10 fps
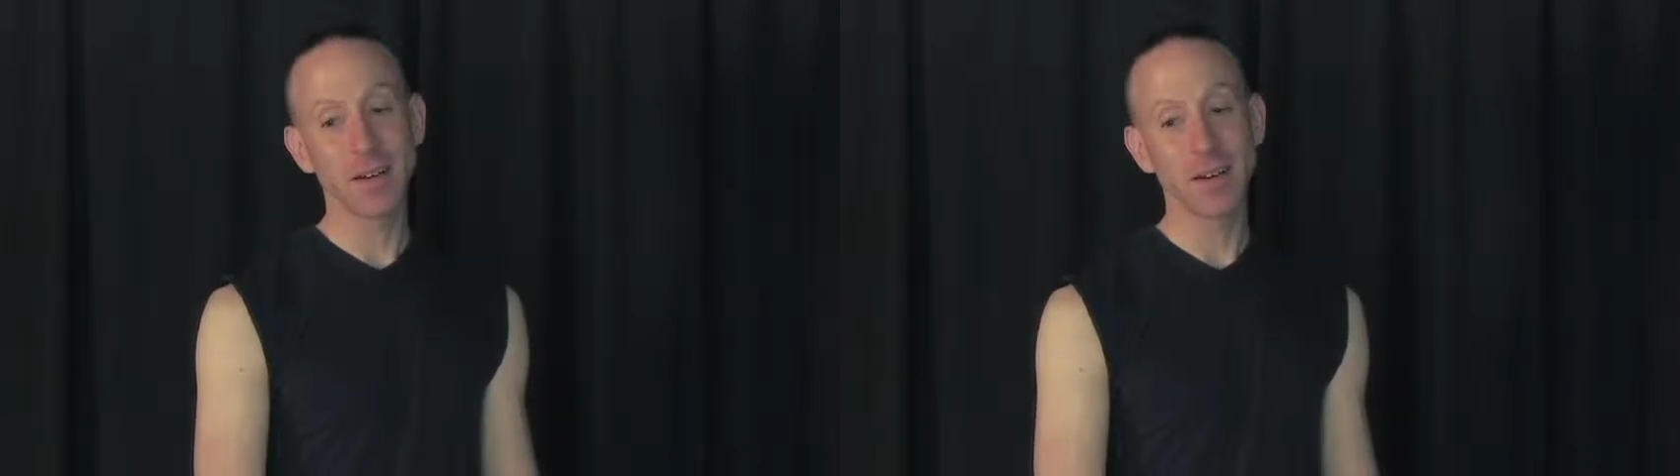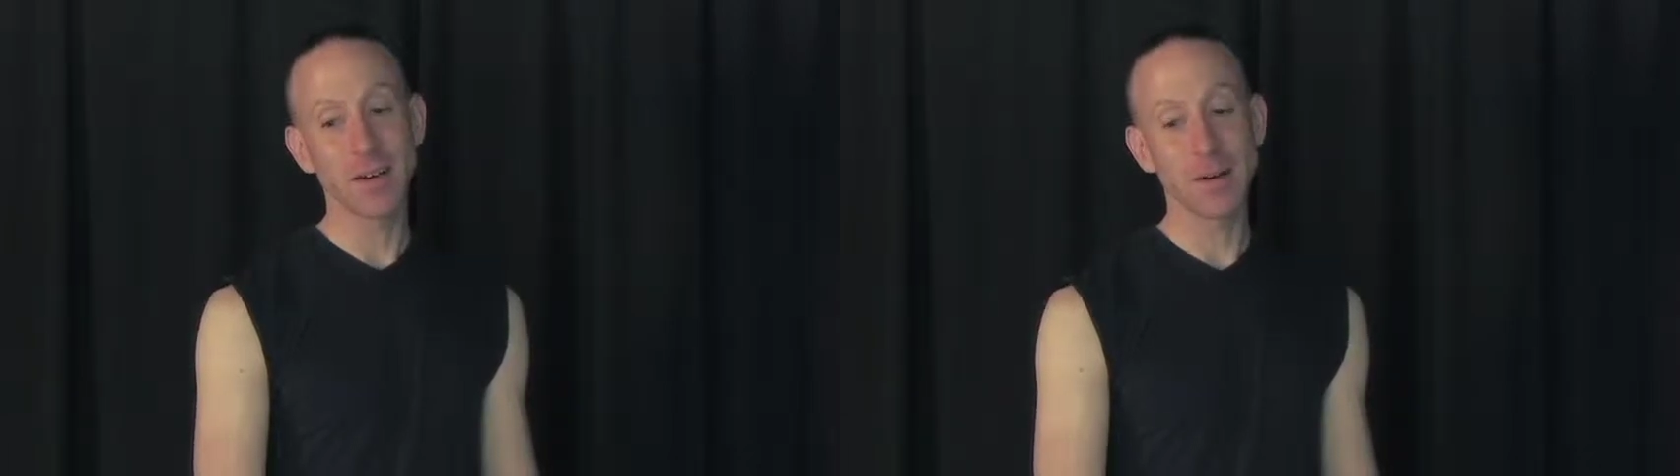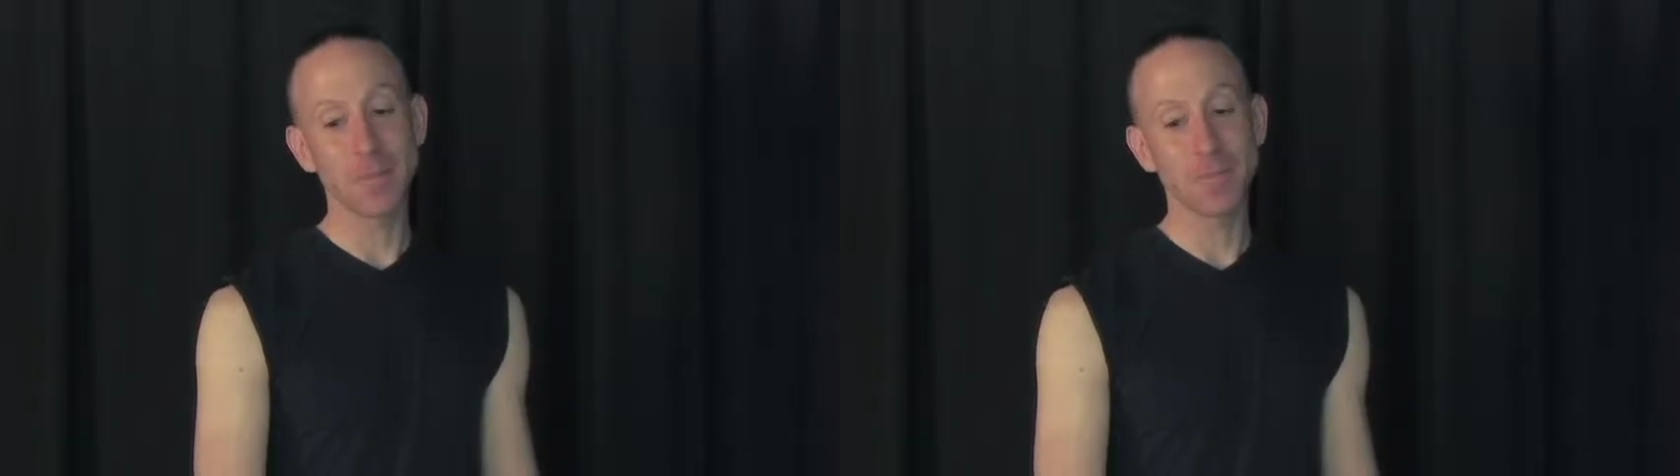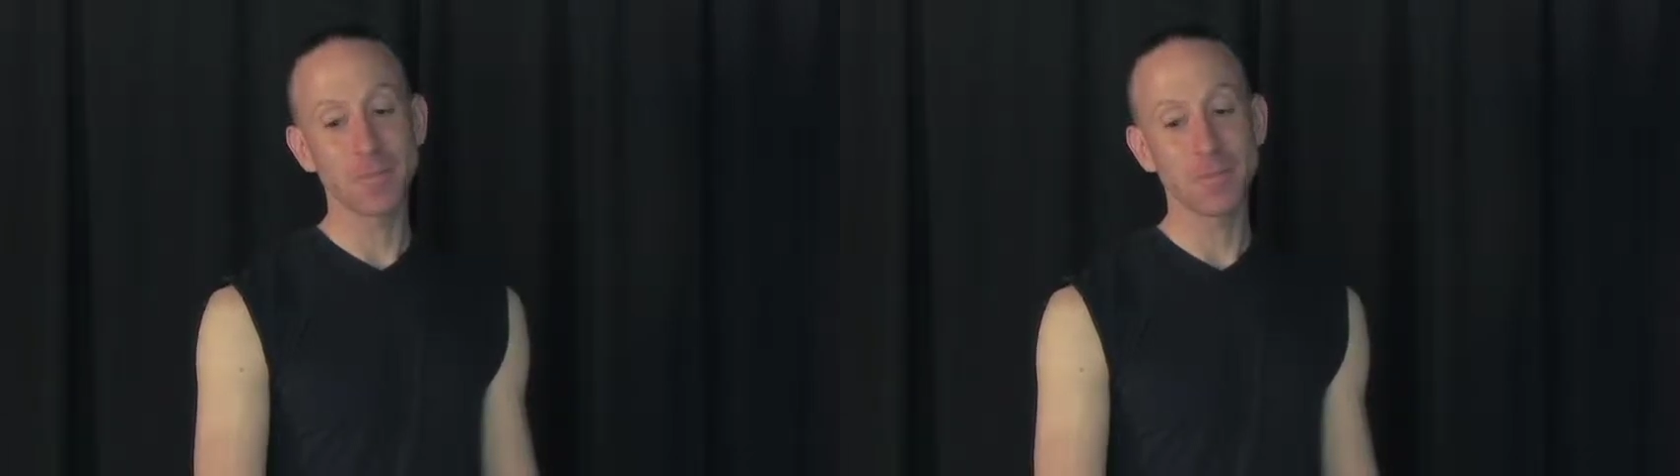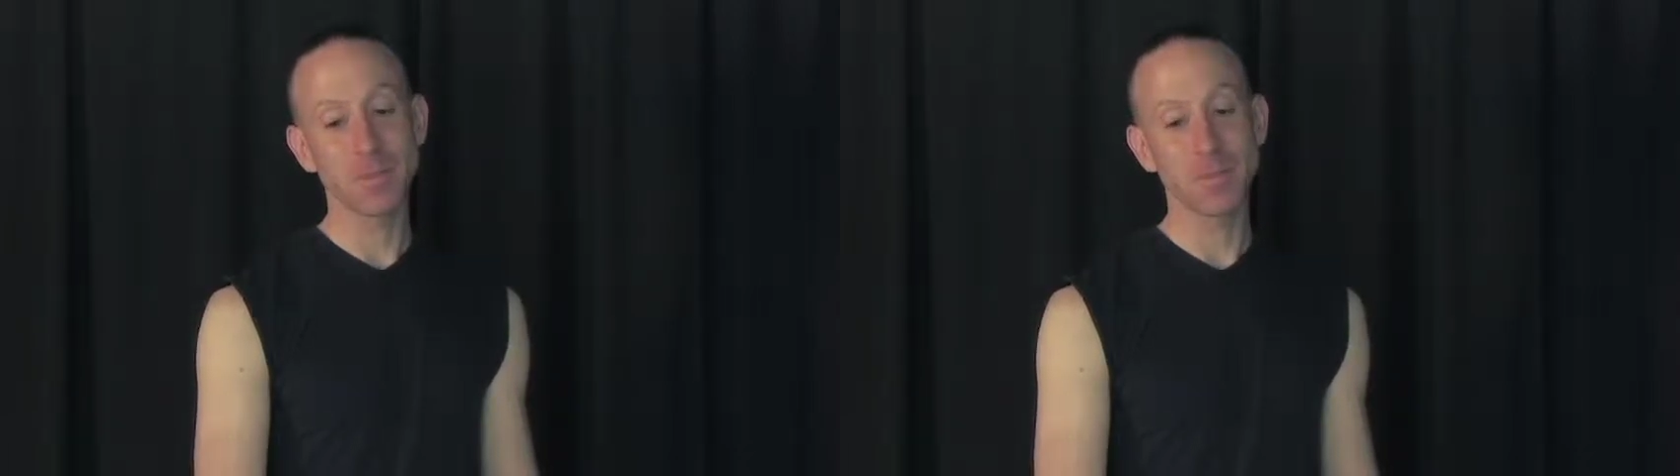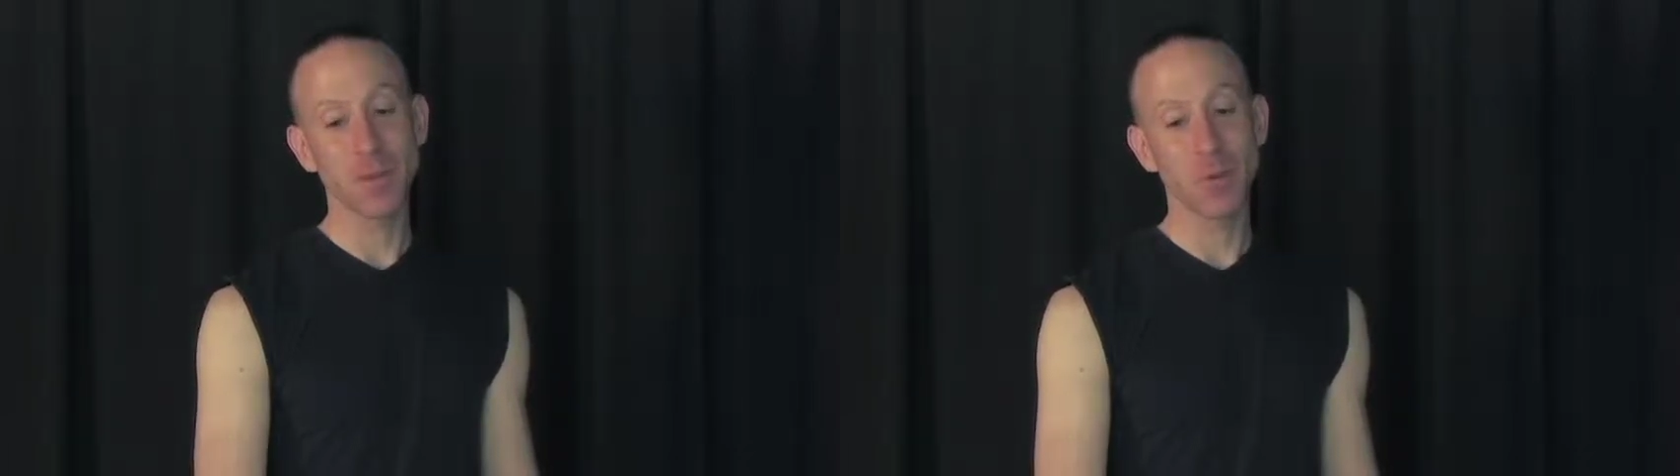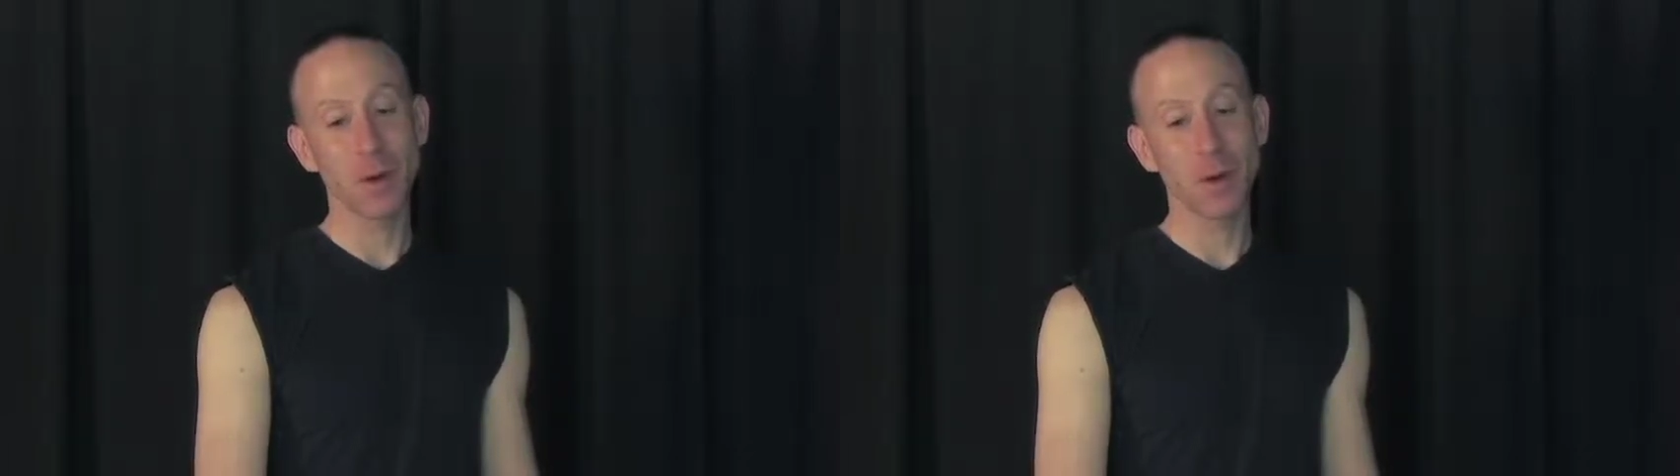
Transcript: a